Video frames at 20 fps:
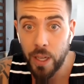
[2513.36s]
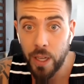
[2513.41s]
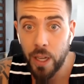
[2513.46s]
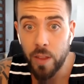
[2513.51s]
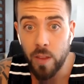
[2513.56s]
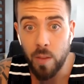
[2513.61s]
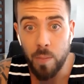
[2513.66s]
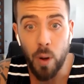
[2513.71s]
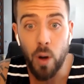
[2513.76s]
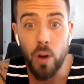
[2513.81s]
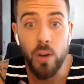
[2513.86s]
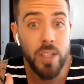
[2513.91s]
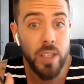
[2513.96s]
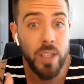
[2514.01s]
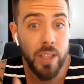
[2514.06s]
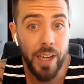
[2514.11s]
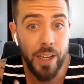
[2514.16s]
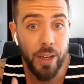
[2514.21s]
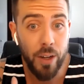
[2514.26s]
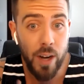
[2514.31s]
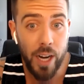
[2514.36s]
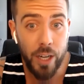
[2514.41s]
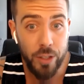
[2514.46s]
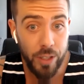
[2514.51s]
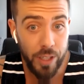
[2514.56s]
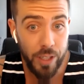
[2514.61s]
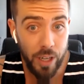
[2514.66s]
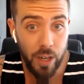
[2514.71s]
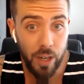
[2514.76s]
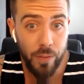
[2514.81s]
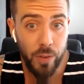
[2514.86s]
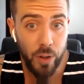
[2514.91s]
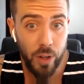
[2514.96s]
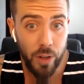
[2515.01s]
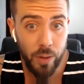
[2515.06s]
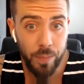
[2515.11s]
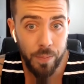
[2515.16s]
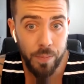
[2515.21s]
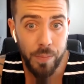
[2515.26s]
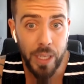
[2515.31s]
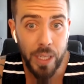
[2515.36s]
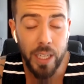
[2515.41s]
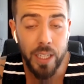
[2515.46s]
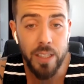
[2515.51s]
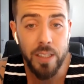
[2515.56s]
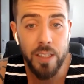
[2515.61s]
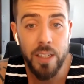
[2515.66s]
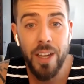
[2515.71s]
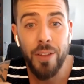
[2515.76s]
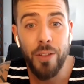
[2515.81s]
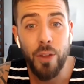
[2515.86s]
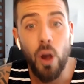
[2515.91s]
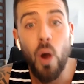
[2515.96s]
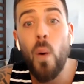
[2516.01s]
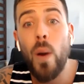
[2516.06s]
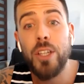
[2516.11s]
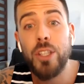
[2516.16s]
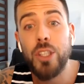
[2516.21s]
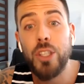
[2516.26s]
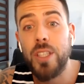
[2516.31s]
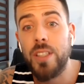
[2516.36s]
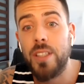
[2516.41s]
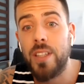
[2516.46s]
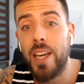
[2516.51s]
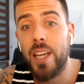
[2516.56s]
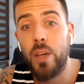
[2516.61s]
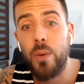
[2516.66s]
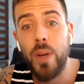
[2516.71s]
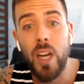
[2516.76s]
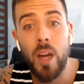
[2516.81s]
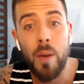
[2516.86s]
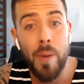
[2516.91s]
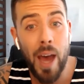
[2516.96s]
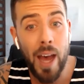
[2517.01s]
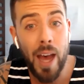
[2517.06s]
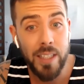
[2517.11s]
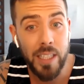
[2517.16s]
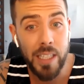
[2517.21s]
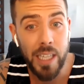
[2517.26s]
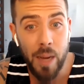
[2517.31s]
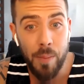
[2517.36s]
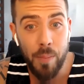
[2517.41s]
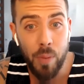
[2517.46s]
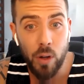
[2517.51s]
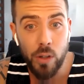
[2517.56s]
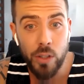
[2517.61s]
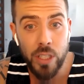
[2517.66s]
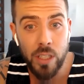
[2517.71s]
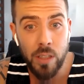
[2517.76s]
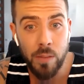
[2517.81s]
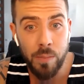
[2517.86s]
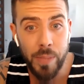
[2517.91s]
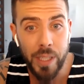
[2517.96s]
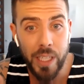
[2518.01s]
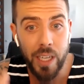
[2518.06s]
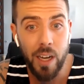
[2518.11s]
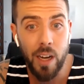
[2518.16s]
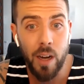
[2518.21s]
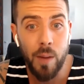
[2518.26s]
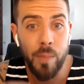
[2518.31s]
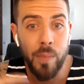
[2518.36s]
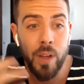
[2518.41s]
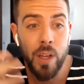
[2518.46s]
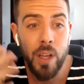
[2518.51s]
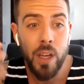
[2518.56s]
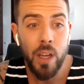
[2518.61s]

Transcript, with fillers: the person that you're actually interviewing, because the questions that you end up asking that person become